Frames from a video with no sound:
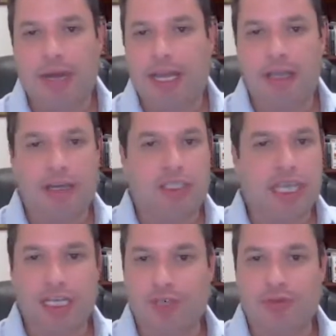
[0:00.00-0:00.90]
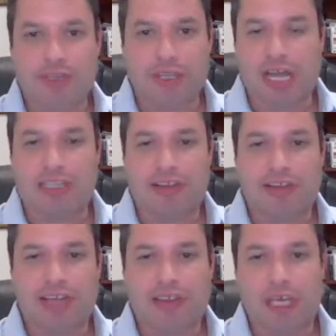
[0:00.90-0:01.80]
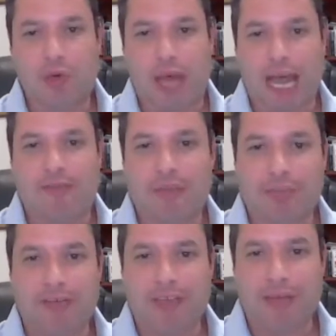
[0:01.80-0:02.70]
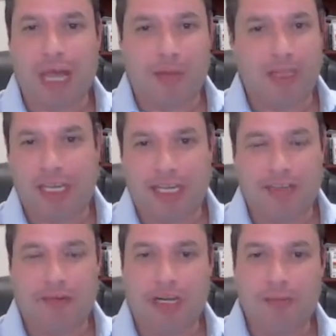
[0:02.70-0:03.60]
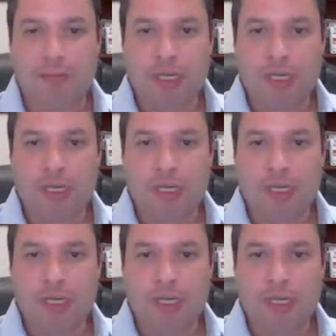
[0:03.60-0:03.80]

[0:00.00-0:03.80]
my attention was not to say that you have to believe in the Bible to like Israel.